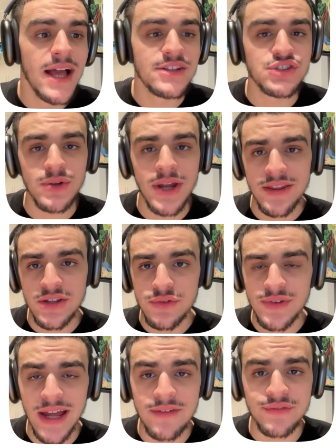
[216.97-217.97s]
And so now that
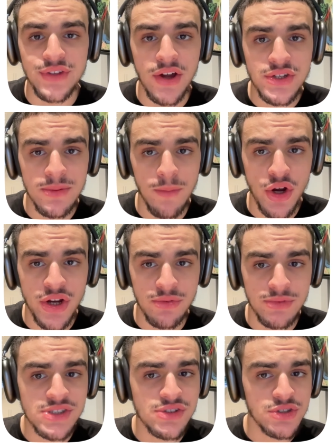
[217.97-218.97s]
you've kind of done your market
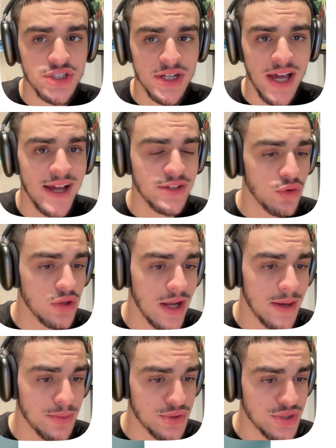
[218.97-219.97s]
research and ideal
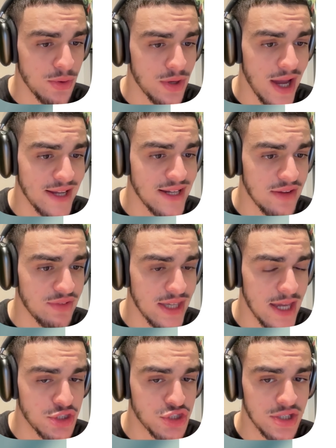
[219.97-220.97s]
client persona
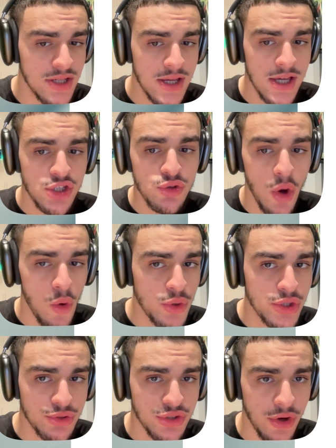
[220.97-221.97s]
identification, you know who
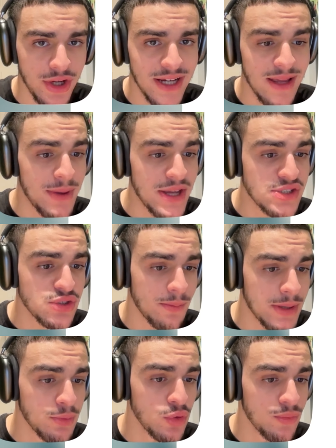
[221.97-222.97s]
you're targeting based
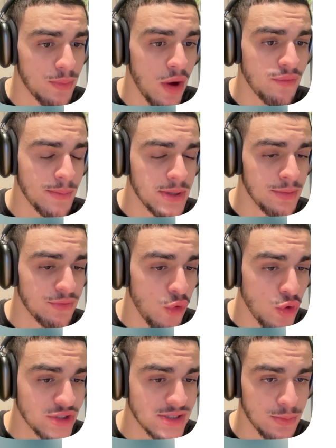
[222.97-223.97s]
on people who bought from you
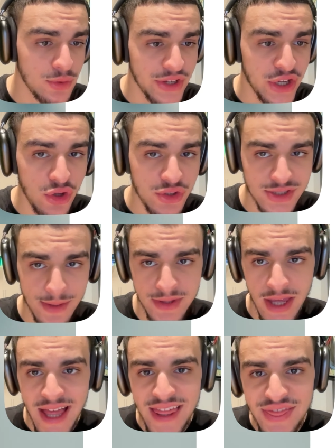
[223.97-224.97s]
before. It's a proven
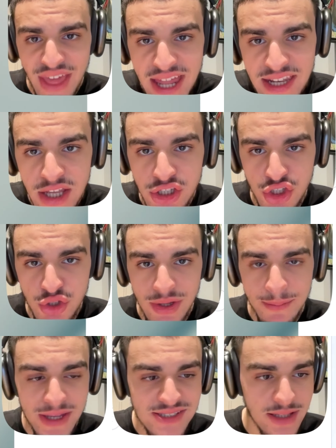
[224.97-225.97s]
concept. And then you
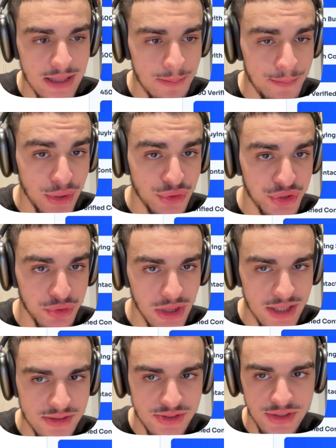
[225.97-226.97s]
can basically build your
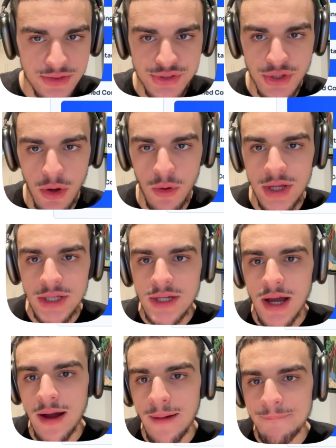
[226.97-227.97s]
list. So
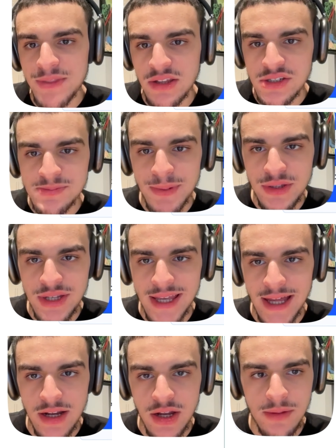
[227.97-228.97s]
the list building
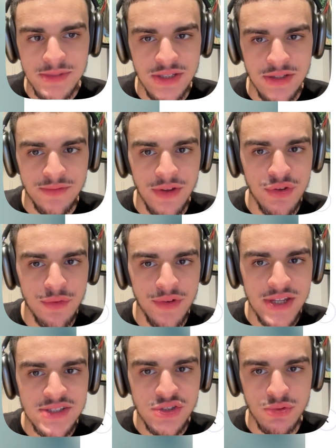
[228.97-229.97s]
kind of comes in a few
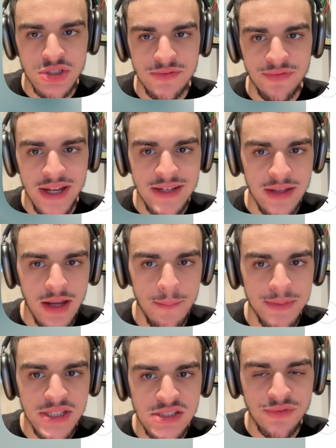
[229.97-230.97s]
phases, which is finding the
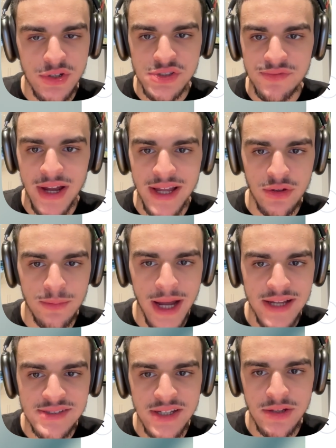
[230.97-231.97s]
companies first, find their
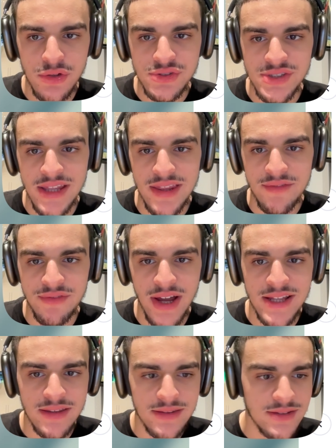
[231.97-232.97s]
buying signals, and then
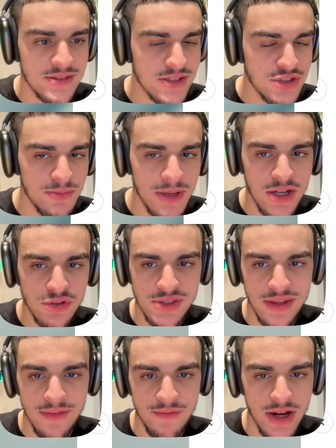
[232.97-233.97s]
finding the decision makers
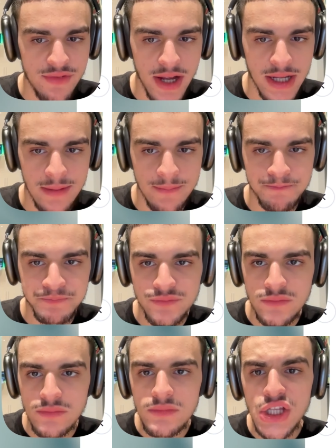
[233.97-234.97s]
and then verifying them.
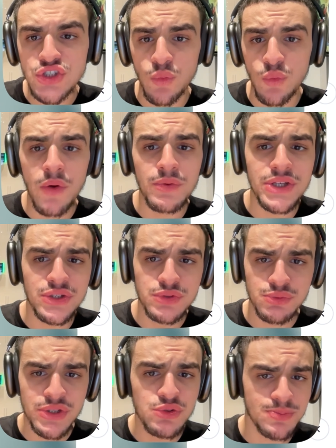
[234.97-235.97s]
So what we
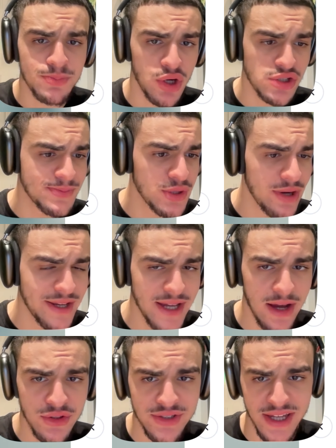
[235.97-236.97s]
use Prospio right
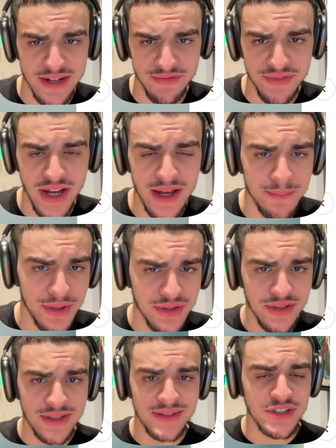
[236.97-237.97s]
now to kind of build
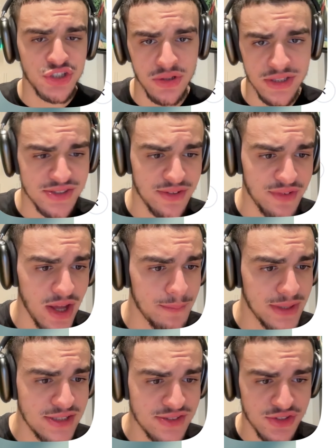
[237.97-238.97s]
the initial list of
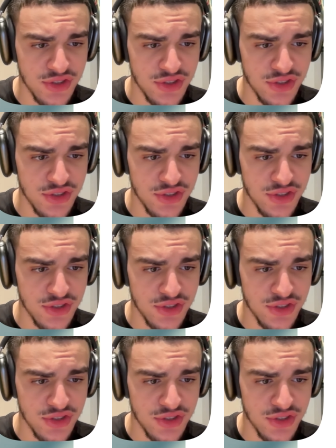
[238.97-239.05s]
companies.